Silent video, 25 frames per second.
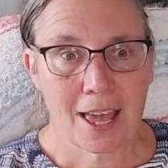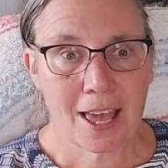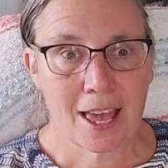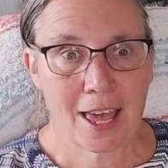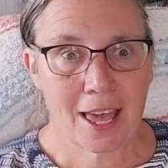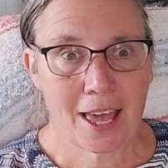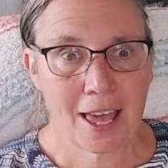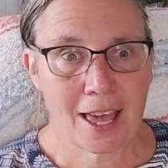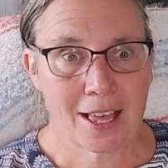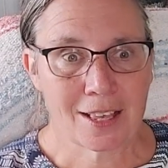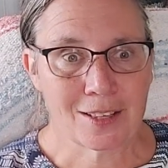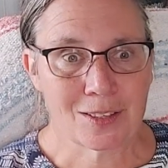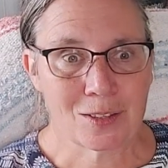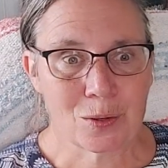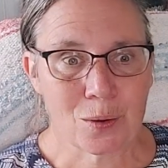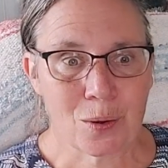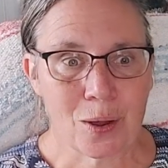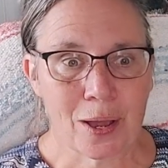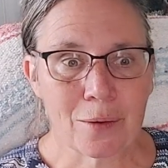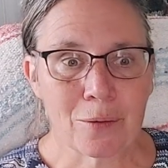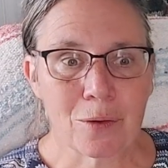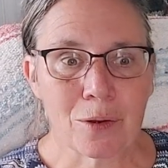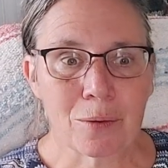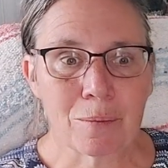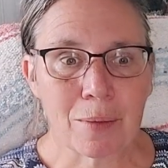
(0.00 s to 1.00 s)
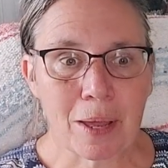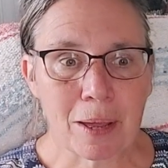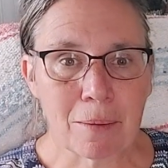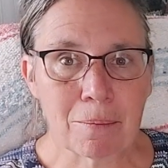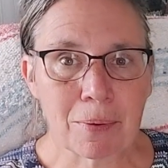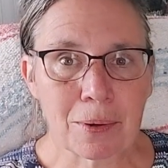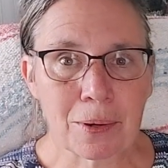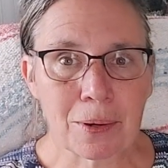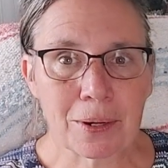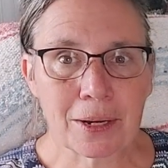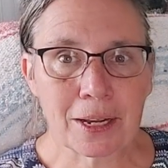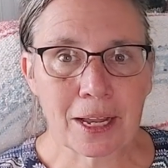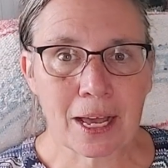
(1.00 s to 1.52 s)
And so I
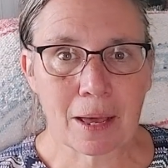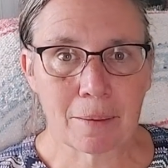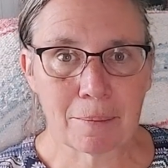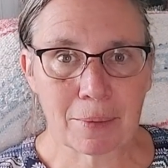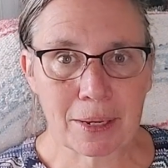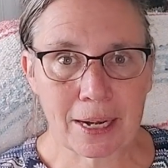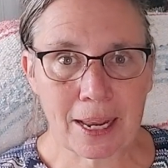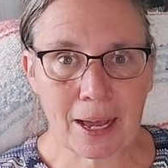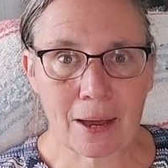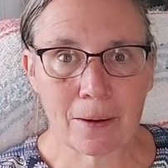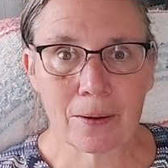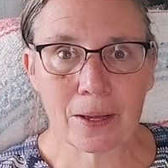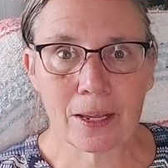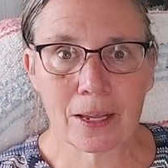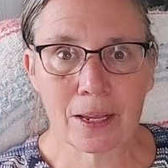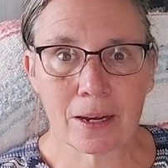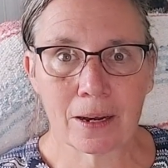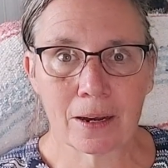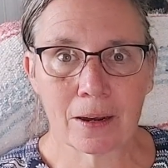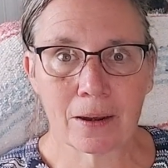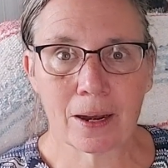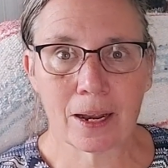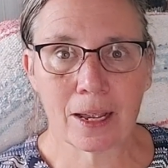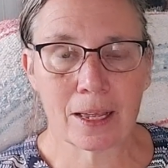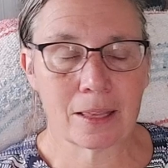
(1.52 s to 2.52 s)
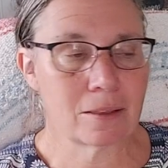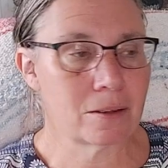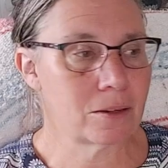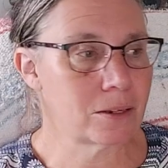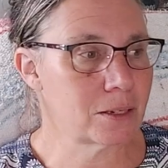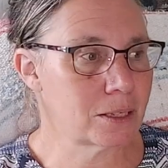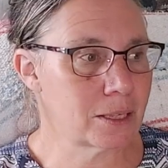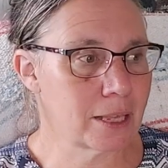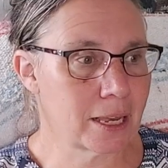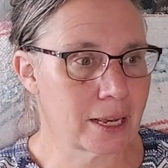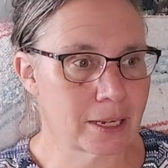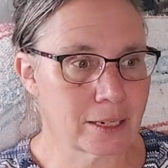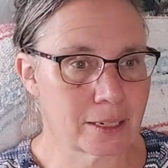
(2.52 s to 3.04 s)
remember coming out here, and
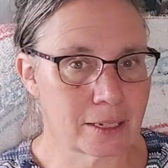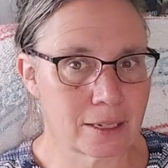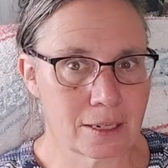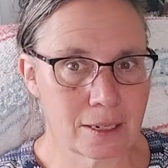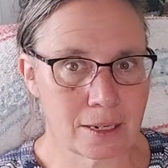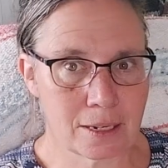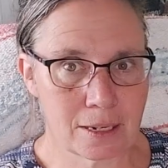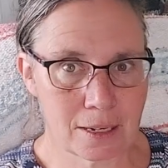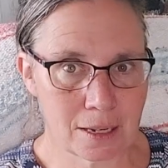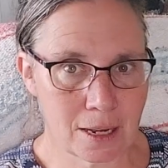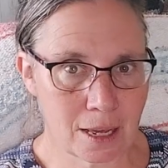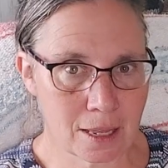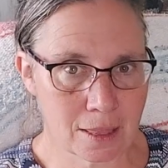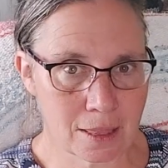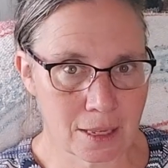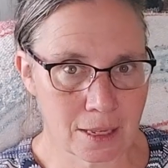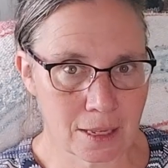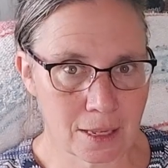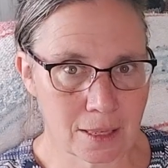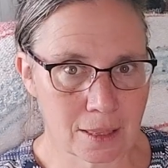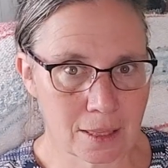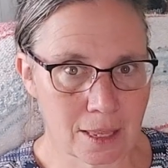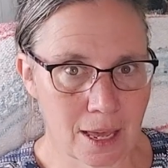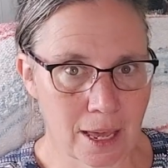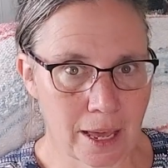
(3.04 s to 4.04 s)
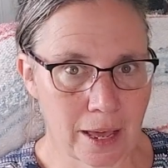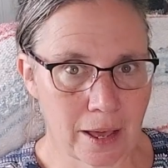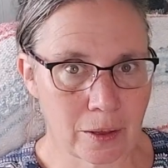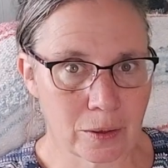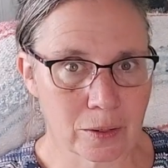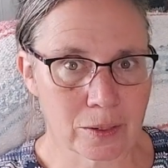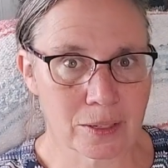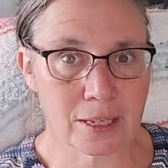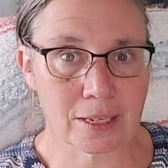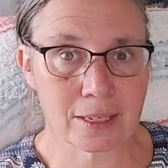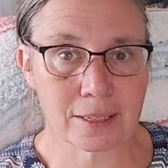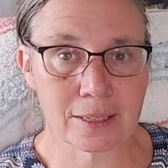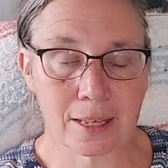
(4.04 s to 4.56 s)
there's like nothing in the
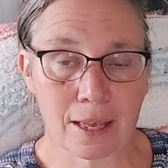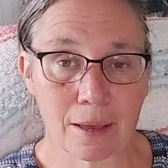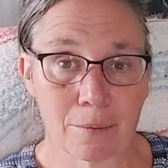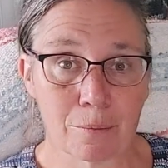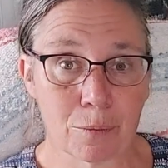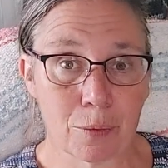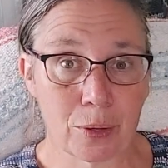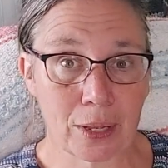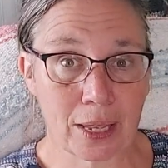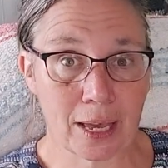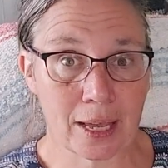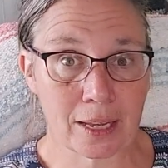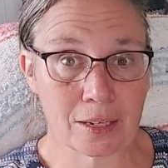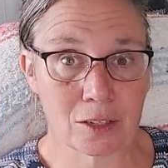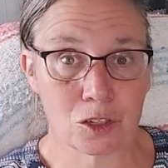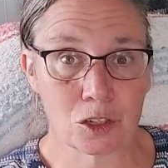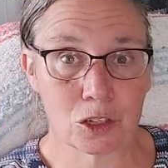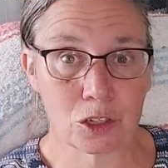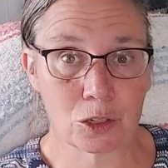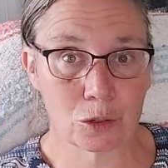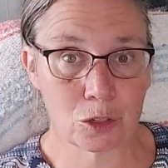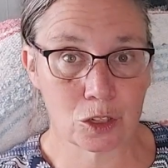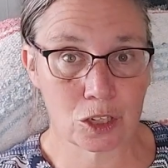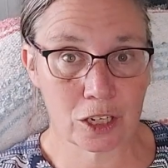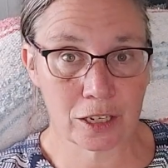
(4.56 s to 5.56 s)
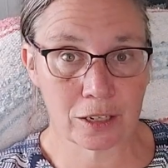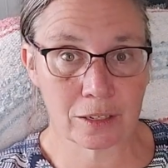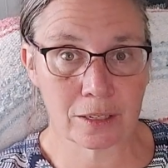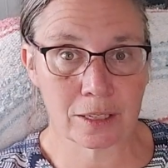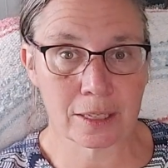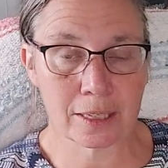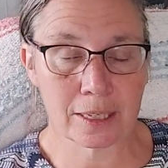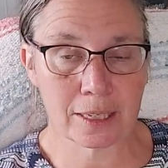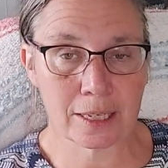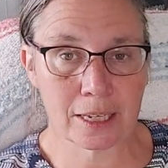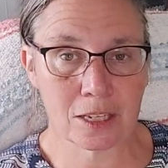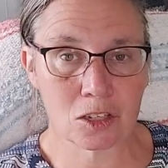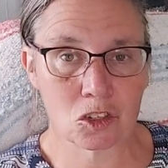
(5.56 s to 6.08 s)
house except we had 2 chairs in
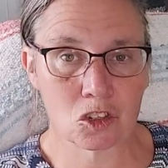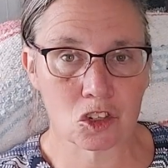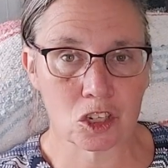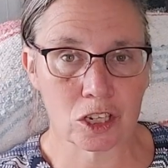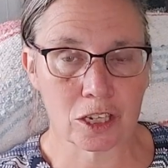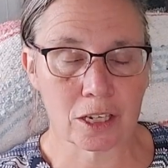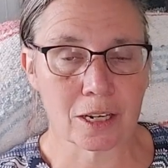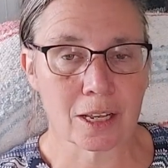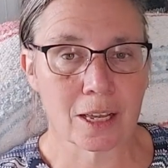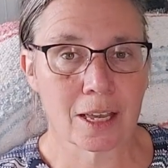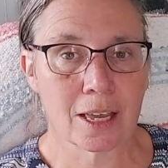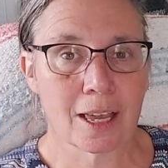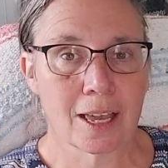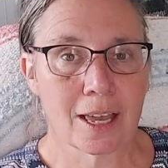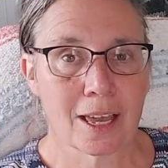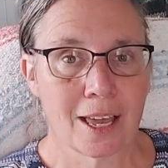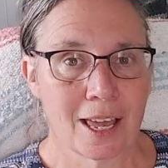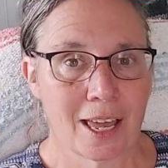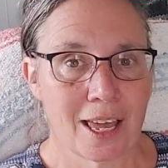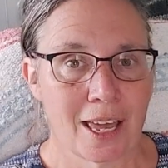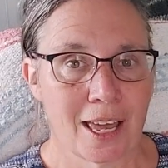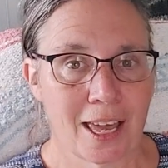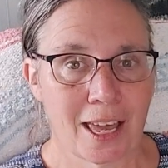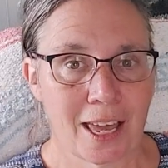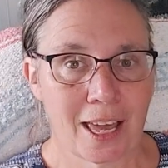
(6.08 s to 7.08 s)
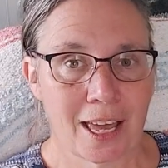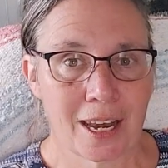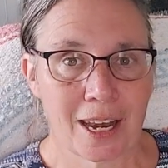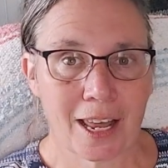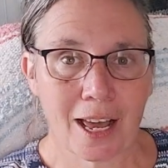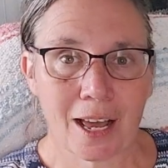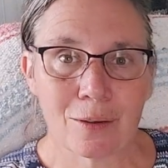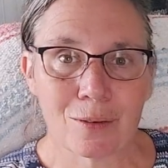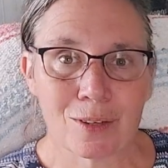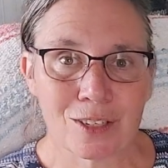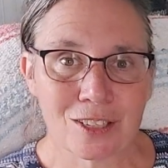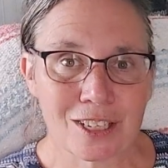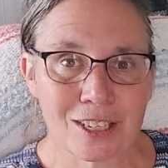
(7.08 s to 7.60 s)
the kitchen. And
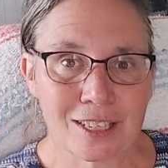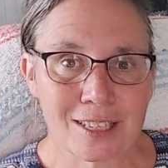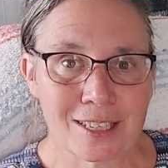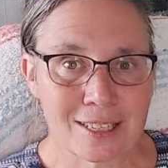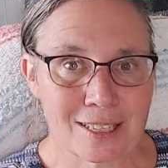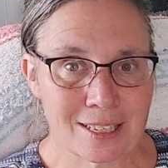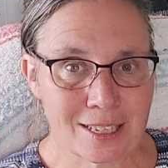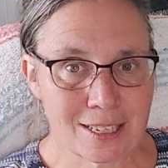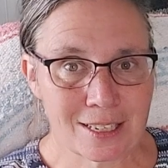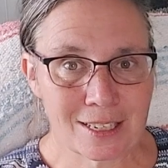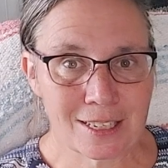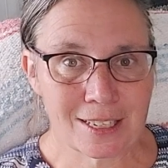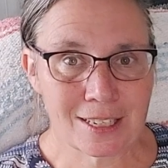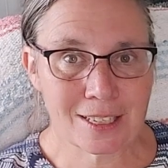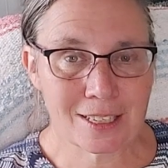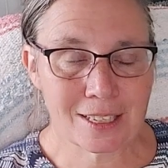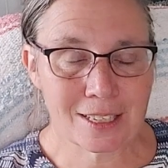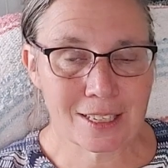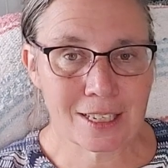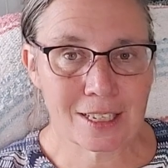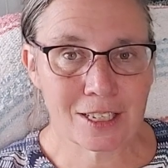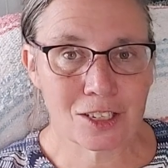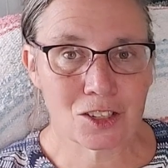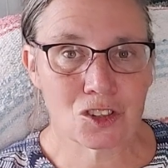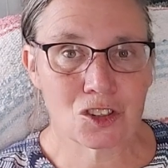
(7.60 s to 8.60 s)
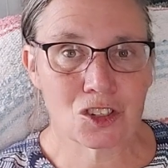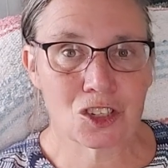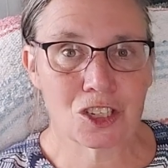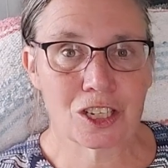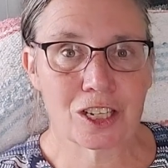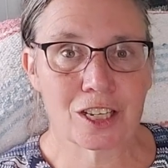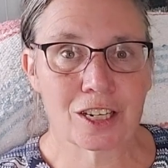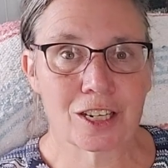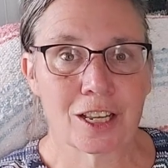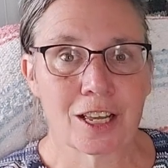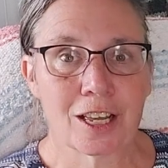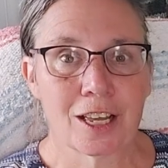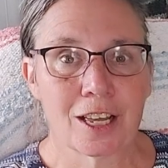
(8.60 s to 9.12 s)
I was just sitting in the
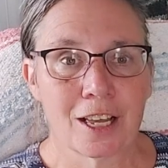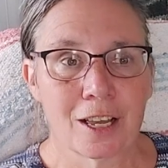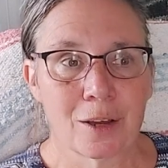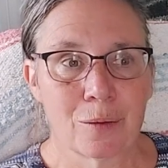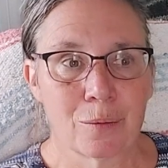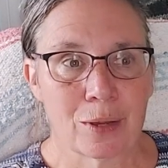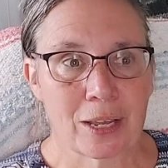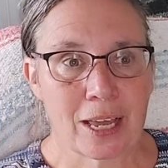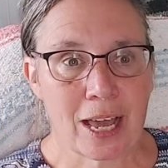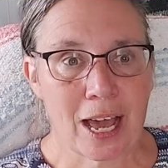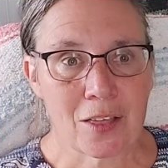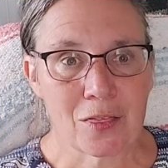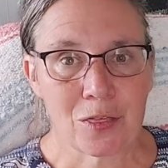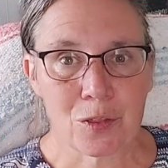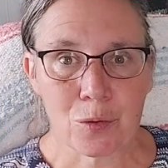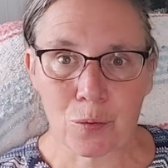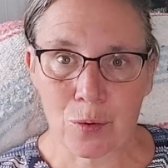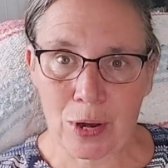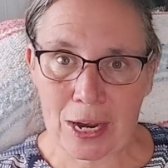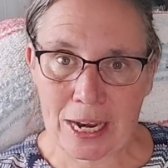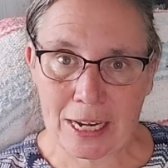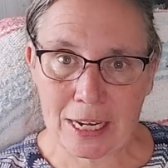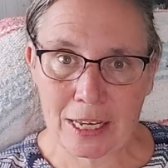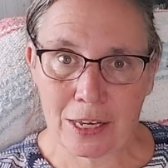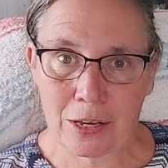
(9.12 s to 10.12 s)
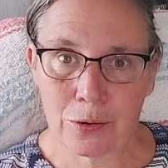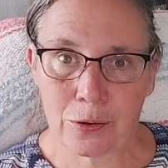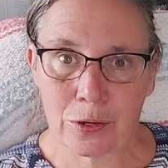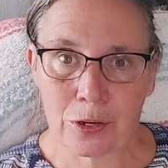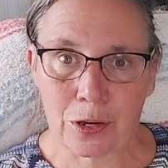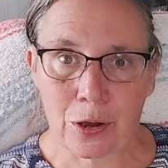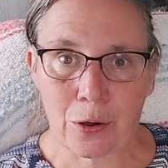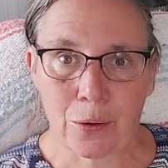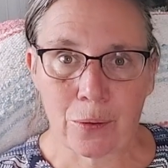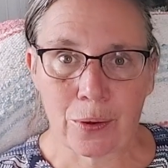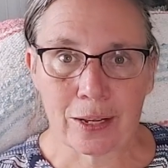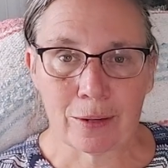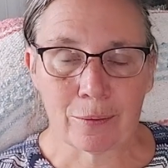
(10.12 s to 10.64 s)
kitchen. We had the radio
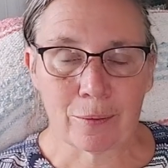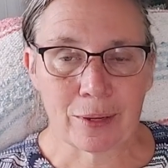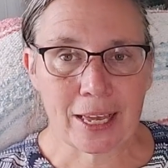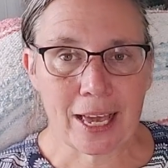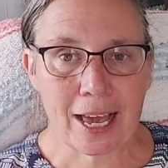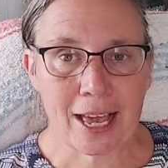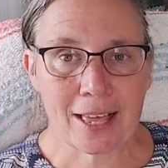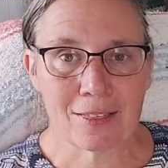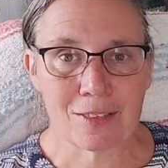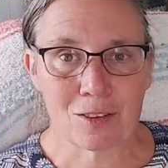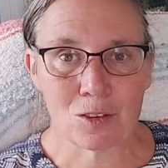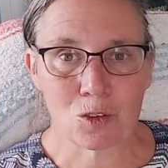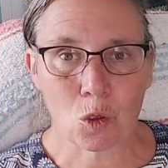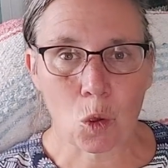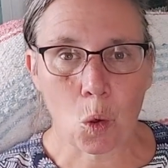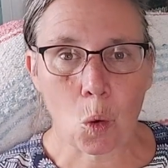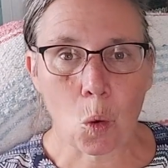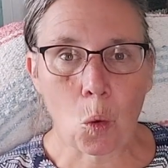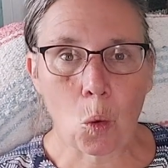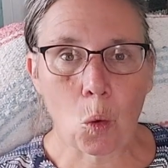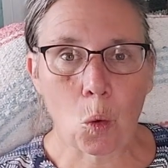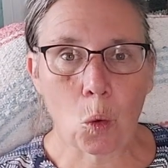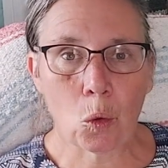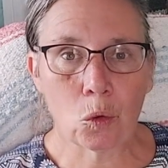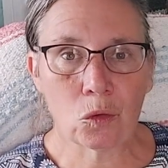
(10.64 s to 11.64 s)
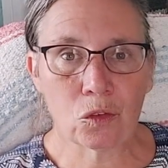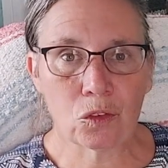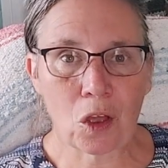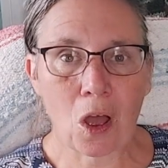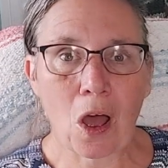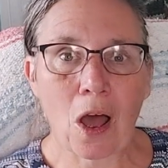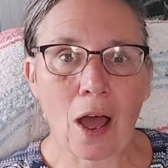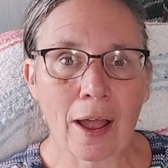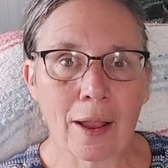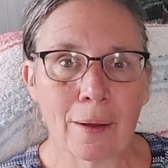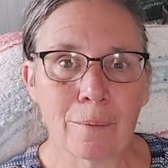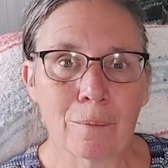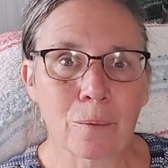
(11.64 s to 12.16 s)
going. We had this old
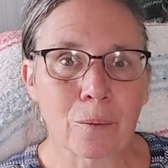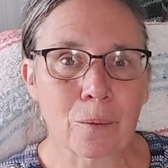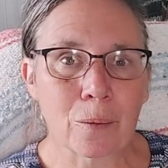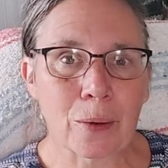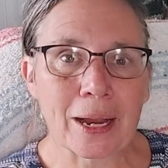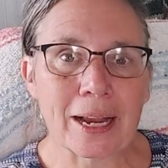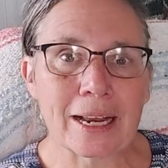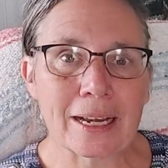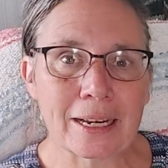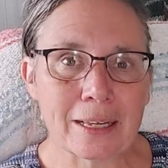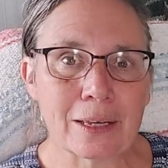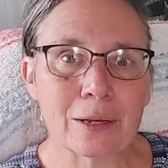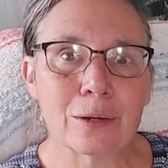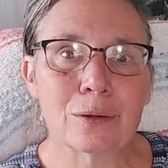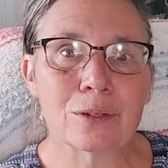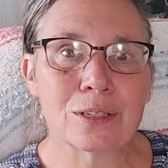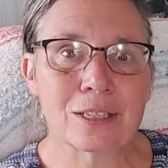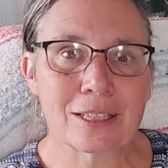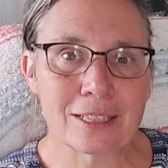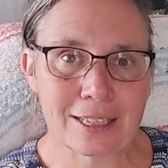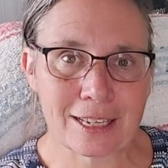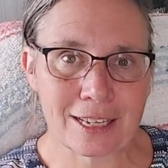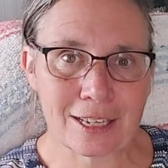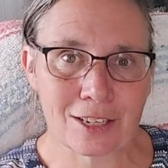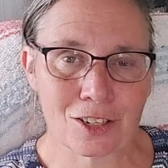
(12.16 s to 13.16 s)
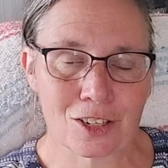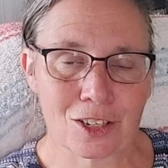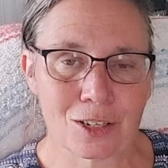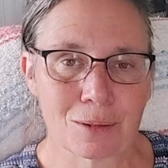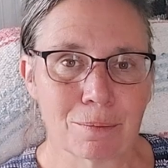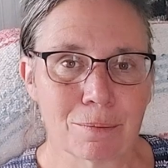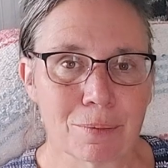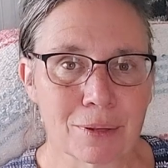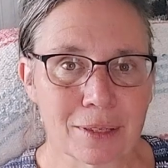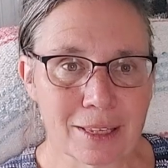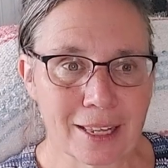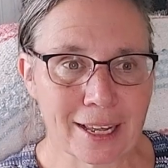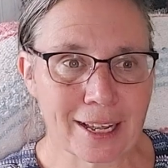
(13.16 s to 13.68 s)
time radio station
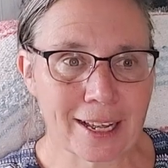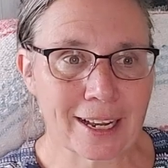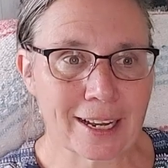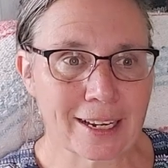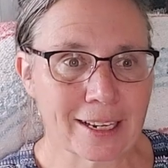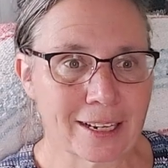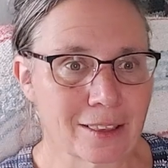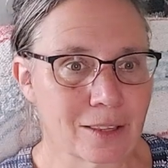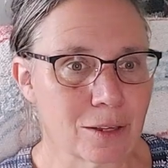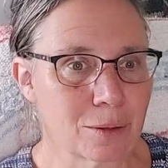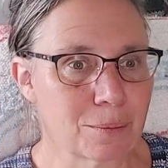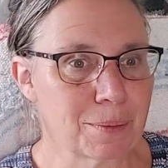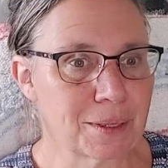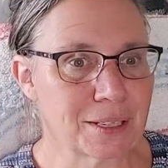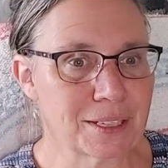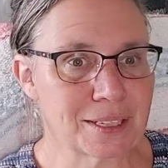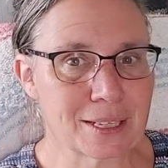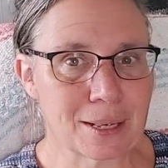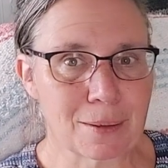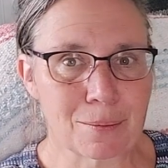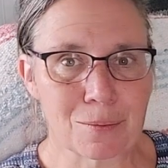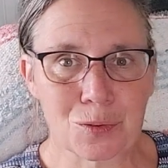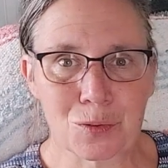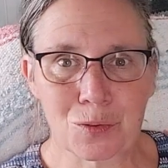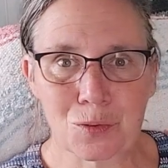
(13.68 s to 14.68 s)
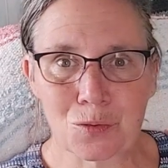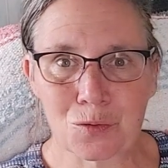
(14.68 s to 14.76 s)
playing, and there'd be some